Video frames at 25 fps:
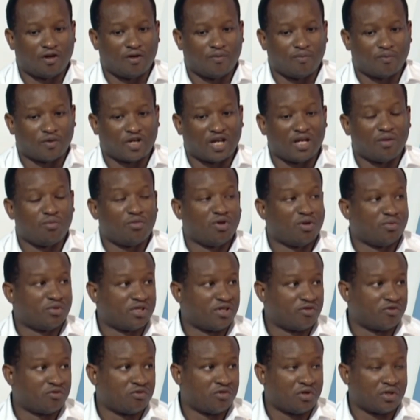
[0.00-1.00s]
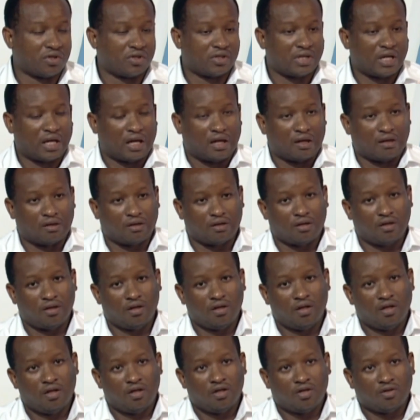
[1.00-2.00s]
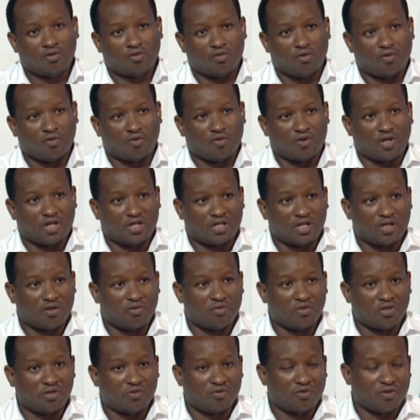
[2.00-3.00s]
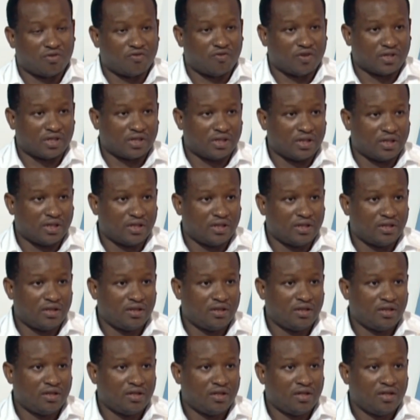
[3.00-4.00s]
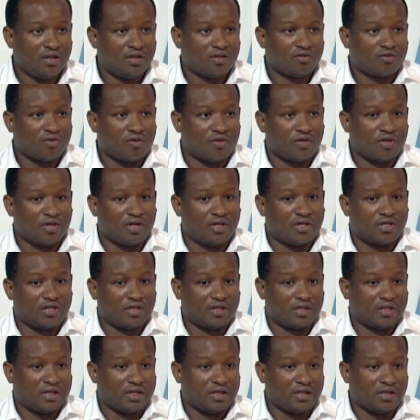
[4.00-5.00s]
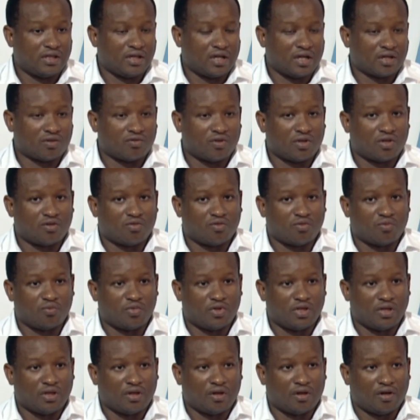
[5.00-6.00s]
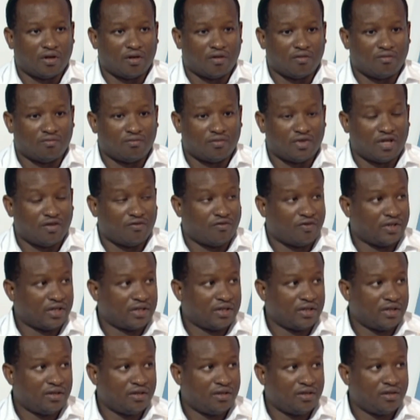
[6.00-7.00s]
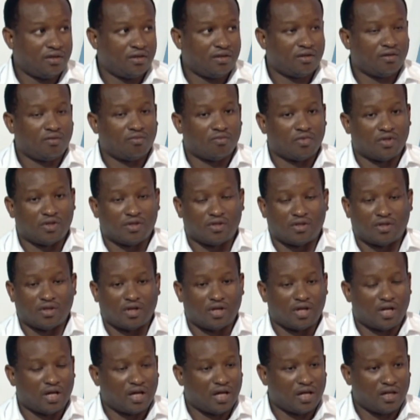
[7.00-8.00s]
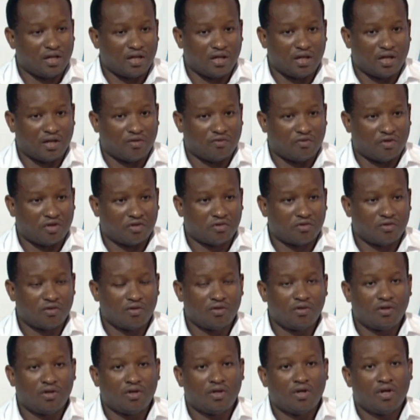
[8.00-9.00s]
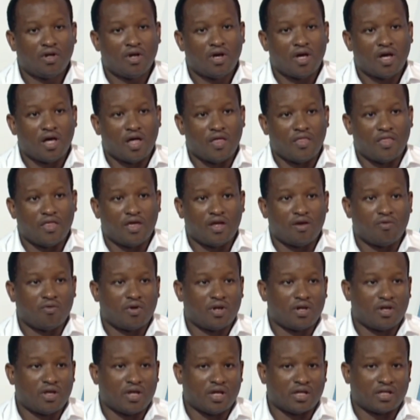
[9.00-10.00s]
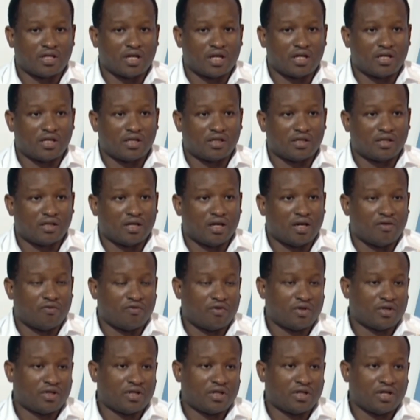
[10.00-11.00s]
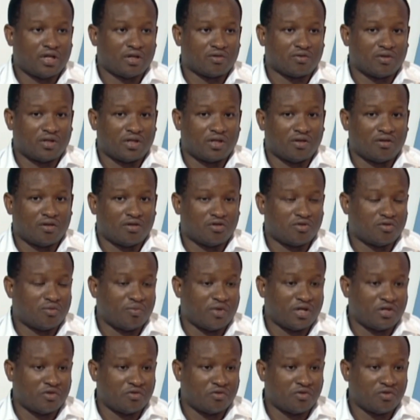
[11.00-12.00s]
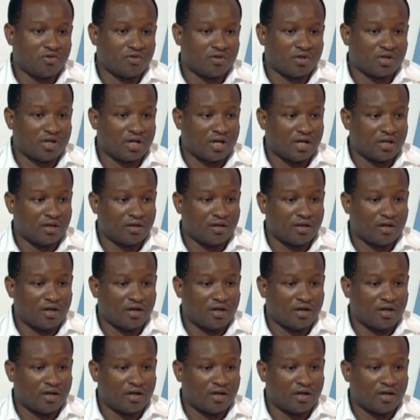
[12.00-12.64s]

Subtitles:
can be observed to a child, so the child who is not vaccinated, so it is easy actually to be infected with any infection. And then when the child is infected, actually also malnutrition can